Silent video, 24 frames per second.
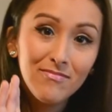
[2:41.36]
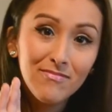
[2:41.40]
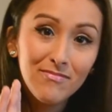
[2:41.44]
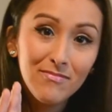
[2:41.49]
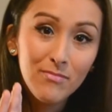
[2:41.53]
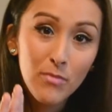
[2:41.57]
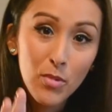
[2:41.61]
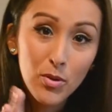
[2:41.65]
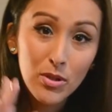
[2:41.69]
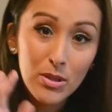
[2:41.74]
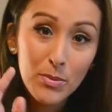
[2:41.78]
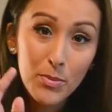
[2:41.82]

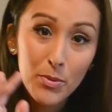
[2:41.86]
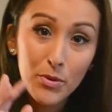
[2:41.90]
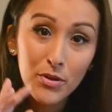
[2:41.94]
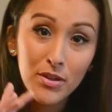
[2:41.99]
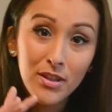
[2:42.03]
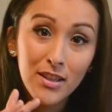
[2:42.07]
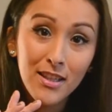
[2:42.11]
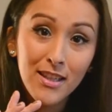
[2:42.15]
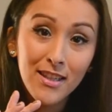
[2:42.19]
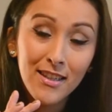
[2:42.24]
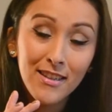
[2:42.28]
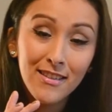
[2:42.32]
Most
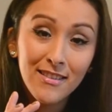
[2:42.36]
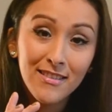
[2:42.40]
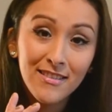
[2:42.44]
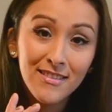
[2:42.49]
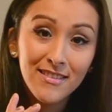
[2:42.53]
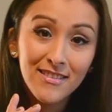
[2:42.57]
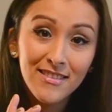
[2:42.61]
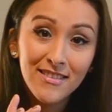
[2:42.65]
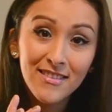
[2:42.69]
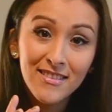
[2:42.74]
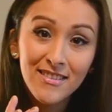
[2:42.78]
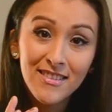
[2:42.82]
importantly,
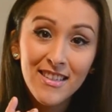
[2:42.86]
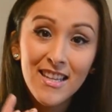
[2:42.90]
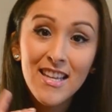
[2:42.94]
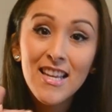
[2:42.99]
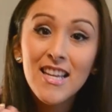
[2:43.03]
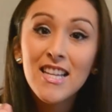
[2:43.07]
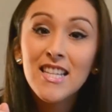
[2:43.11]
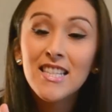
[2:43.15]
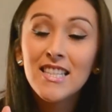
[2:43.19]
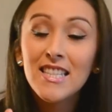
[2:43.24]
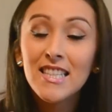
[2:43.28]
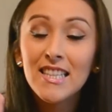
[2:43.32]

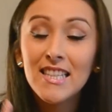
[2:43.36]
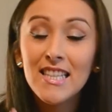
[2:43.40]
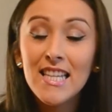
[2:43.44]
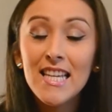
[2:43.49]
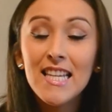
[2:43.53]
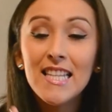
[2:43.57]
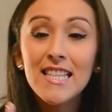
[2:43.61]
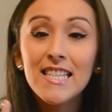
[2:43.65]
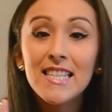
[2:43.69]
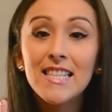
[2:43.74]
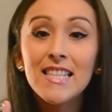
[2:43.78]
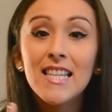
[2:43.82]

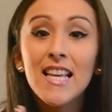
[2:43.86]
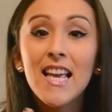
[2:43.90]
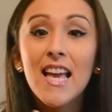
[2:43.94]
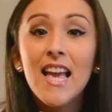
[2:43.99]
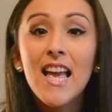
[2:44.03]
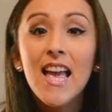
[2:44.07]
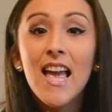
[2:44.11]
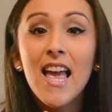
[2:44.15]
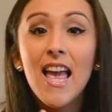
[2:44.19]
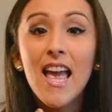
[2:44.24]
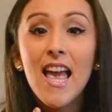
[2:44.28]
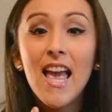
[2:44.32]
delete
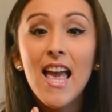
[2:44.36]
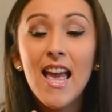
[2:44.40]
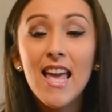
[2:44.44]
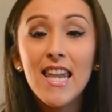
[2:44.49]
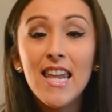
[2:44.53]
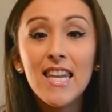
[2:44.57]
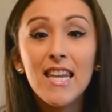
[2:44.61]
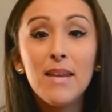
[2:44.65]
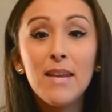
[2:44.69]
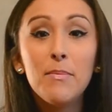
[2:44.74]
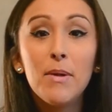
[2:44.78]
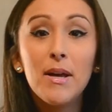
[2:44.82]

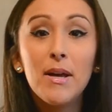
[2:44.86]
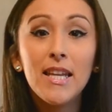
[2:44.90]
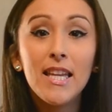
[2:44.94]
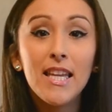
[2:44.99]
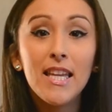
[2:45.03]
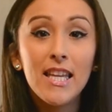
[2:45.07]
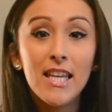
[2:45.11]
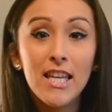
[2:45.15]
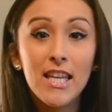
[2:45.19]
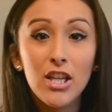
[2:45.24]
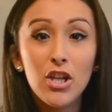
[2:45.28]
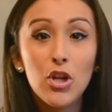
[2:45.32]
anybody
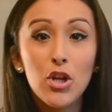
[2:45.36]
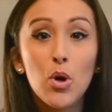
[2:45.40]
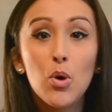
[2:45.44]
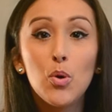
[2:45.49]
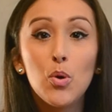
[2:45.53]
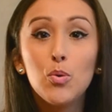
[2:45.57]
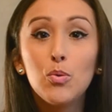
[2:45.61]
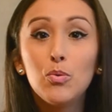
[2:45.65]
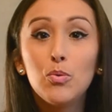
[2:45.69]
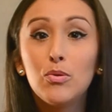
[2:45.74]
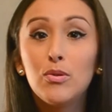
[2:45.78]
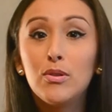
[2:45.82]
he
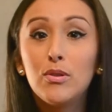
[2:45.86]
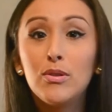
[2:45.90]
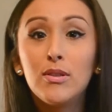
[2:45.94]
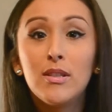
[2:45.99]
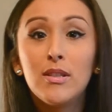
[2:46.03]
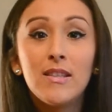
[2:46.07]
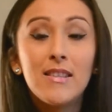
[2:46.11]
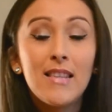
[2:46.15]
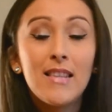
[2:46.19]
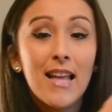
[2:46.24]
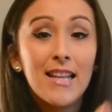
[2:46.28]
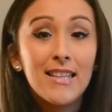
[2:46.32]
knows
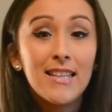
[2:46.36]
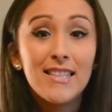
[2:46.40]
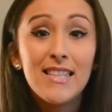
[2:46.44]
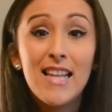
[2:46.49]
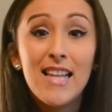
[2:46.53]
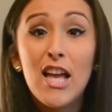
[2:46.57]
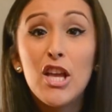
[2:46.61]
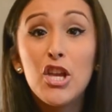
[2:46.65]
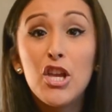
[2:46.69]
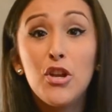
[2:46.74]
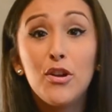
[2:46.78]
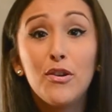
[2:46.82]
that's
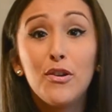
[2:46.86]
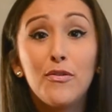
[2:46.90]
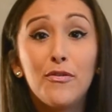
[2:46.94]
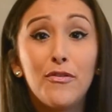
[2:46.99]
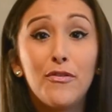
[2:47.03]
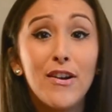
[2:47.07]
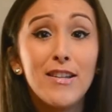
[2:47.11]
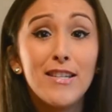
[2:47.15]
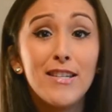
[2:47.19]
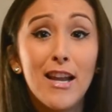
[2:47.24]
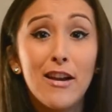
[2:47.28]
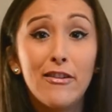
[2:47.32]
not your
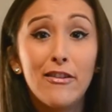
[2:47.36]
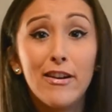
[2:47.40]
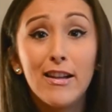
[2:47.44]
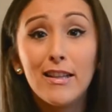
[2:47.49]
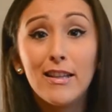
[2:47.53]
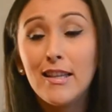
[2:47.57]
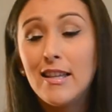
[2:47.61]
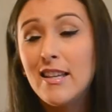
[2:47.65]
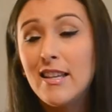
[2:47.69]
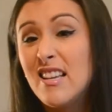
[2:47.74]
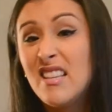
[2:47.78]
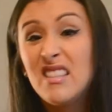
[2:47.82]
friend
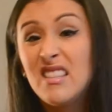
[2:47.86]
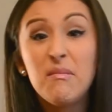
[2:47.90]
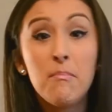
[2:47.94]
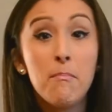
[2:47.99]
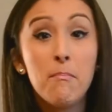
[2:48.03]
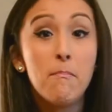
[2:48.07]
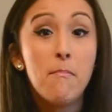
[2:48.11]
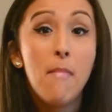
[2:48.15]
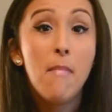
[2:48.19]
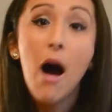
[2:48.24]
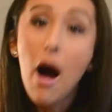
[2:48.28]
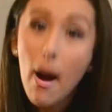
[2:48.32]
directly. His
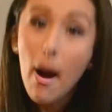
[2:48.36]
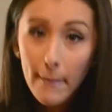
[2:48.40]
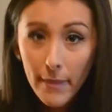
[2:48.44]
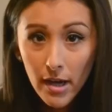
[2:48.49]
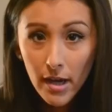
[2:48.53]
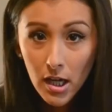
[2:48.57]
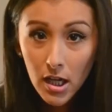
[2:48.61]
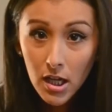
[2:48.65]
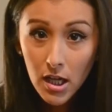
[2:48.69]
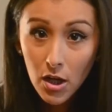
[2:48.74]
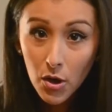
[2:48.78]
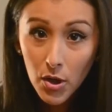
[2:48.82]

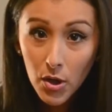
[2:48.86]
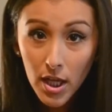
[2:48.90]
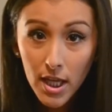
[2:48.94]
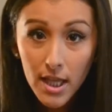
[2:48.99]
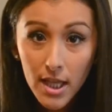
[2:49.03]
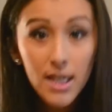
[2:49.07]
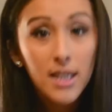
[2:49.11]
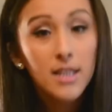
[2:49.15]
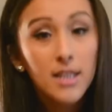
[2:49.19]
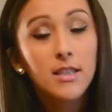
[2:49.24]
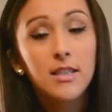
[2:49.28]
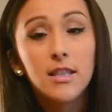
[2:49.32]
mama, okay,
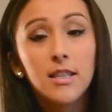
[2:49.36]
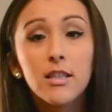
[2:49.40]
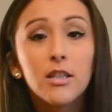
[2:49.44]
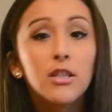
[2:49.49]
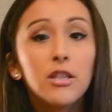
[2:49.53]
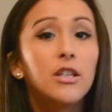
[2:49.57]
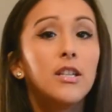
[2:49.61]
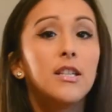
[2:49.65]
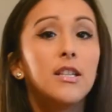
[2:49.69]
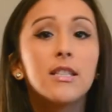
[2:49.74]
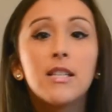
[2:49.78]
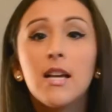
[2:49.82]
his
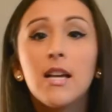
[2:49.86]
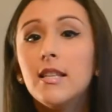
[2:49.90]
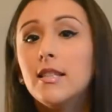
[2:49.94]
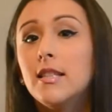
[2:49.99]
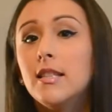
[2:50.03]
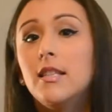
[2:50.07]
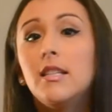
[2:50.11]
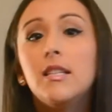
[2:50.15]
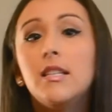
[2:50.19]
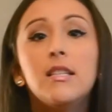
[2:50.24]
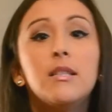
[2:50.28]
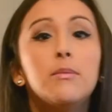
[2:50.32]
sister, his
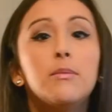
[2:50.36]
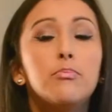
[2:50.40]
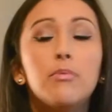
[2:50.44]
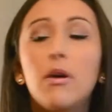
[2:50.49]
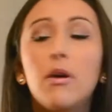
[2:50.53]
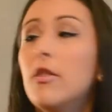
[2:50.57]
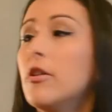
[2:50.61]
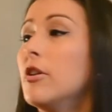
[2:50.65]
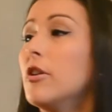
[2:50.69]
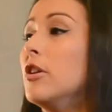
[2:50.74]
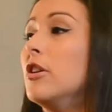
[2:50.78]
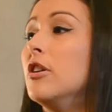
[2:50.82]
cousin, his
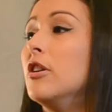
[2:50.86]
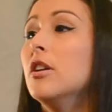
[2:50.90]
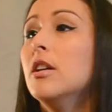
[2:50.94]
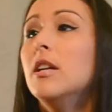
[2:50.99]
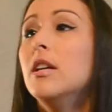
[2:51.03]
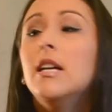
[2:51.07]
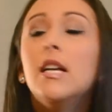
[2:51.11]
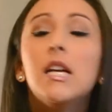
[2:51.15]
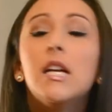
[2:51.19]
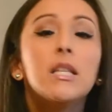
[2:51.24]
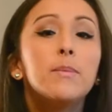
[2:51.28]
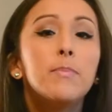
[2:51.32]
brother,
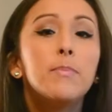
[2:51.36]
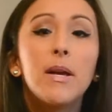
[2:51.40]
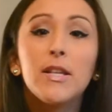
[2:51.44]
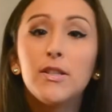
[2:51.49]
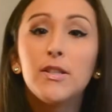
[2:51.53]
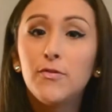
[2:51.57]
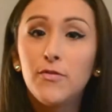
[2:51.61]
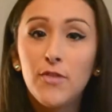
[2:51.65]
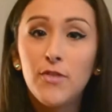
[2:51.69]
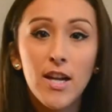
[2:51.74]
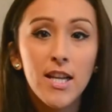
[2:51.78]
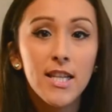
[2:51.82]
his best
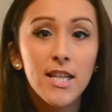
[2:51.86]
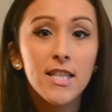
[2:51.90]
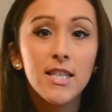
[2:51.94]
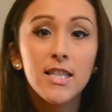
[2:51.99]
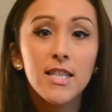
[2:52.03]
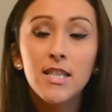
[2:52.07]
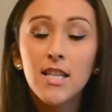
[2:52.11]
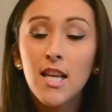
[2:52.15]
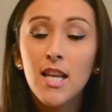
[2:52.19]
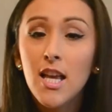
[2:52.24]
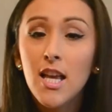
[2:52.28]
friends.